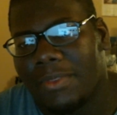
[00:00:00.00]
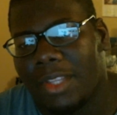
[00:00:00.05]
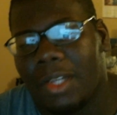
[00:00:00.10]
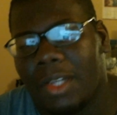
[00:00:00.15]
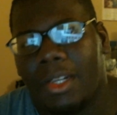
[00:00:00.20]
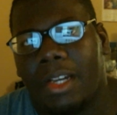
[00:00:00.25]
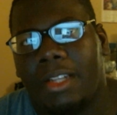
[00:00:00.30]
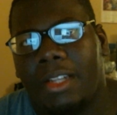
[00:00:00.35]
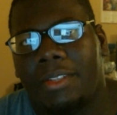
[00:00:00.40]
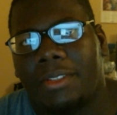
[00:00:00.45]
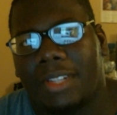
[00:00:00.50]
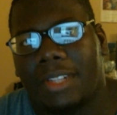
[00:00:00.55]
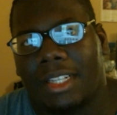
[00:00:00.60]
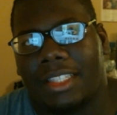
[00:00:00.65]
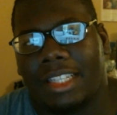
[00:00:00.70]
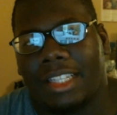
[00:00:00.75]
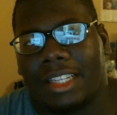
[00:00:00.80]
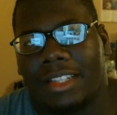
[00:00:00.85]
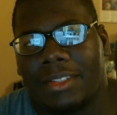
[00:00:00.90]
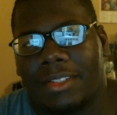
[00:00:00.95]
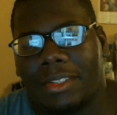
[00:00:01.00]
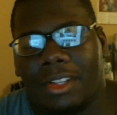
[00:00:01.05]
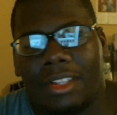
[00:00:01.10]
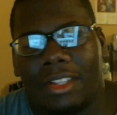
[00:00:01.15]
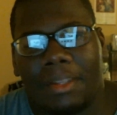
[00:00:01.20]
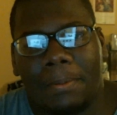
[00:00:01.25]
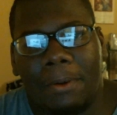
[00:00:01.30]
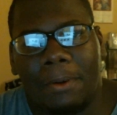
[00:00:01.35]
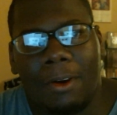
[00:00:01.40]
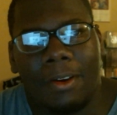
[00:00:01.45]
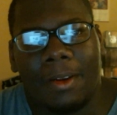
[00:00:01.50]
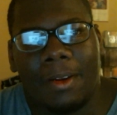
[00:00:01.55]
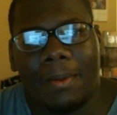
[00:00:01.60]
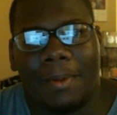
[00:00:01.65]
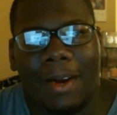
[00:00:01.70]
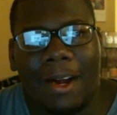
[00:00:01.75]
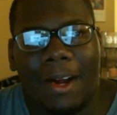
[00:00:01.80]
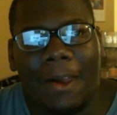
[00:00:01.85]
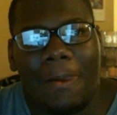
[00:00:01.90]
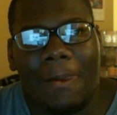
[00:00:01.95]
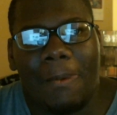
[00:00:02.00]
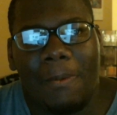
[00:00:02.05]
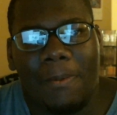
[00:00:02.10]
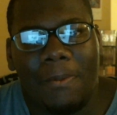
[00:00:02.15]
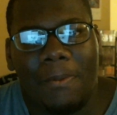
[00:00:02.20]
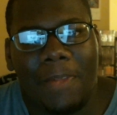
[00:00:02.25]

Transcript: No, he was trying to take control of the Pokemon.